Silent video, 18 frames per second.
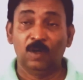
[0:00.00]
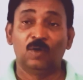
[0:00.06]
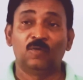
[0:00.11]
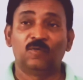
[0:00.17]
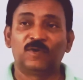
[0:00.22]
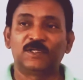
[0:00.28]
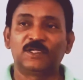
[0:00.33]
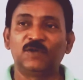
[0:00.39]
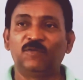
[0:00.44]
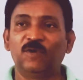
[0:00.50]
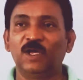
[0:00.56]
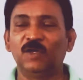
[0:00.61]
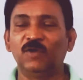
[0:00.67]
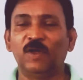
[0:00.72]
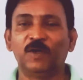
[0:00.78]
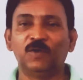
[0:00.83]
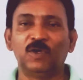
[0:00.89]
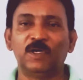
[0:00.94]
First of all, you
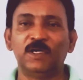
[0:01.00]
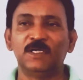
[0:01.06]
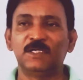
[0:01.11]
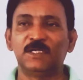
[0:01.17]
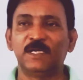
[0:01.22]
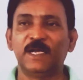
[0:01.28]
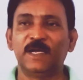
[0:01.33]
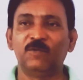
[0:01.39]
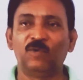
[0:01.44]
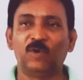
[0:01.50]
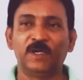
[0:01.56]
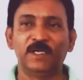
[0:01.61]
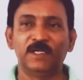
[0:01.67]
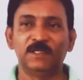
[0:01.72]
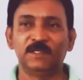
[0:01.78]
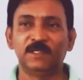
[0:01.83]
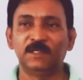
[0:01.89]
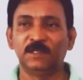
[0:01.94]
have to understand what
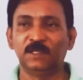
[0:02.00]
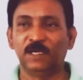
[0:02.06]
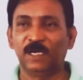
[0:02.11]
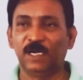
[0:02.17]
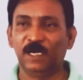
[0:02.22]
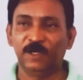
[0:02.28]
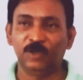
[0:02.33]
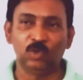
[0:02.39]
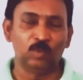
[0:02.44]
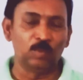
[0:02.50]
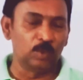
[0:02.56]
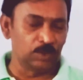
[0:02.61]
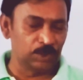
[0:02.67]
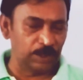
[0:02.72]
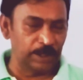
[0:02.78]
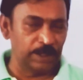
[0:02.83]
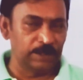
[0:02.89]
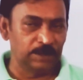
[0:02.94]
is the relative
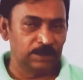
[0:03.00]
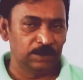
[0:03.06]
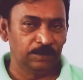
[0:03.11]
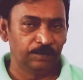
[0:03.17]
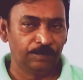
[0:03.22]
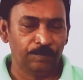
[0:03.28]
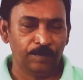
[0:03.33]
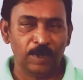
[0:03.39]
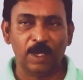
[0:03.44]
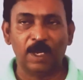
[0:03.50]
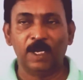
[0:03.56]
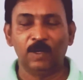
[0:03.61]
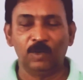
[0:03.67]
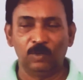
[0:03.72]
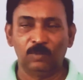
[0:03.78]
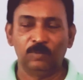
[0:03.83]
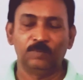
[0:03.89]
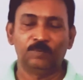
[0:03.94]
motion is. I
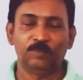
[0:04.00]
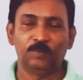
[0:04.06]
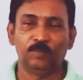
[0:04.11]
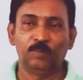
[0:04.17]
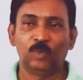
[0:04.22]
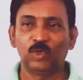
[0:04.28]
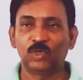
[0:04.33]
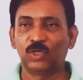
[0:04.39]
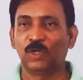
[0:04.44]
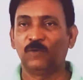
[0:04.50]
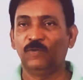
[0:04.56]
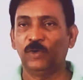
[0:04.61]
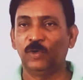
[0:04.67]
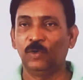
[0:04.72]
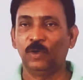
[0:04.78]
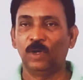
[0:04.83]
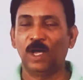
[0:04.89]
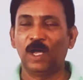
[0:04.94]
know most of
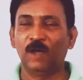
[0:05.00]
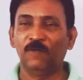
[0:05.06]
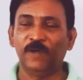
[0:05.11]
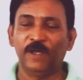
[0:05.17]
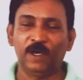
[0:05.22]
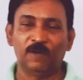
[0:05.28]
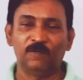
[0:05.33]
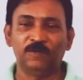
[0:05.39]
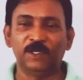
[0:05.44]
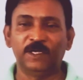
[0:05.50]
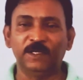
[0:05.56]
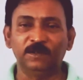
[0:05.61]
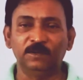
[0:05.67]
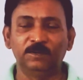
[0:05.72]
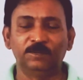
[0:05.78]
you are aware of that.